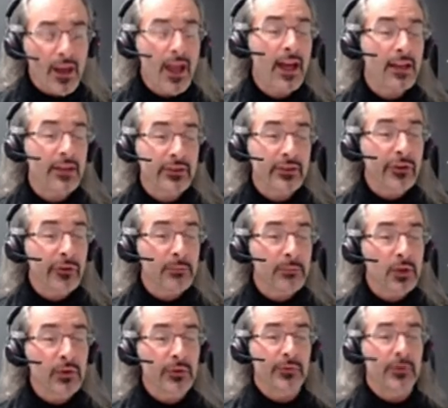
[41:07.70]
And this is
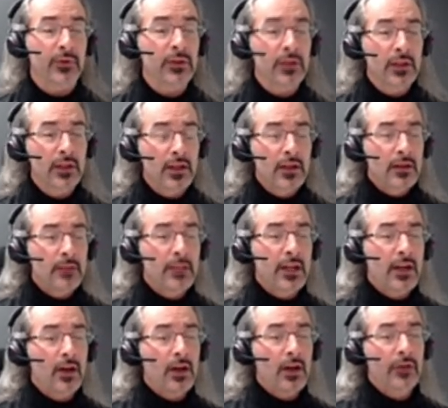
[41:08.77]
beautiful
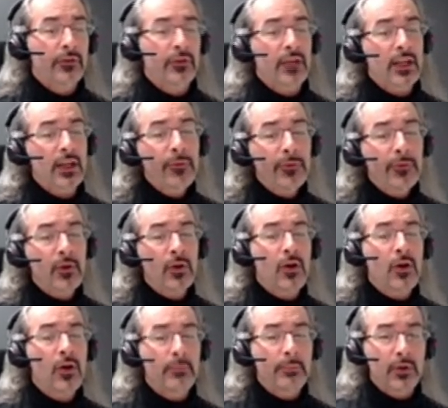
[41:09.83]
because if you
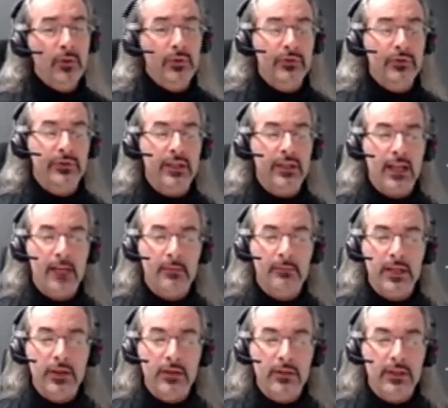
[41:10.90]
compute the
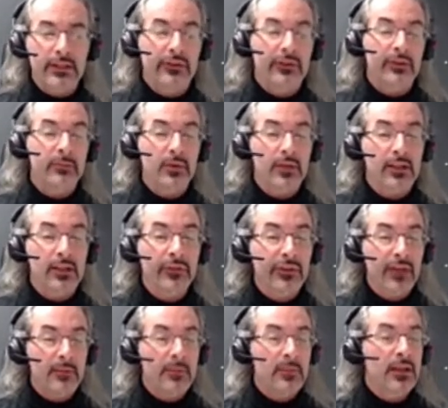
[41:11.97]
ambiguities in Borel
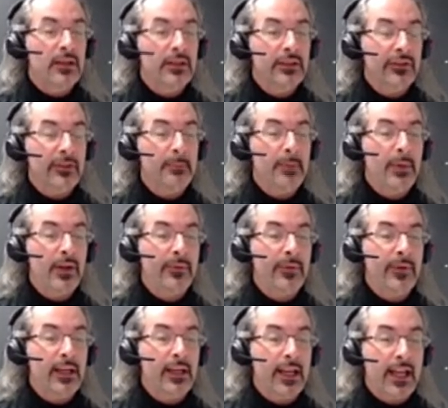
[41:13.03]
sum, these are
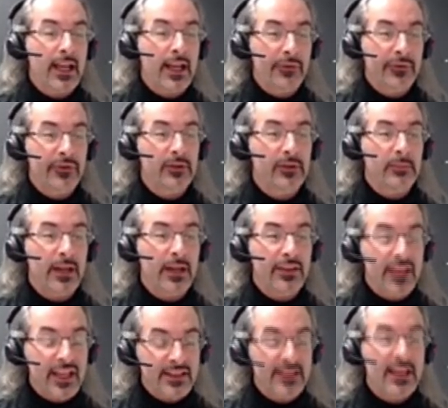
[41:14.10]
perfectly cancelled by
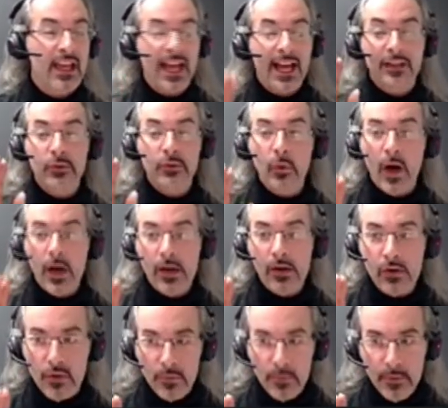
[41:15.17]
this at one
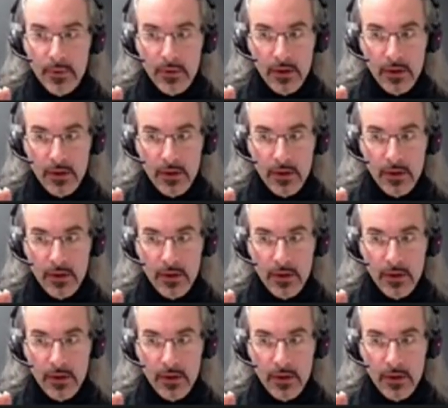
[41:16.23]
loop.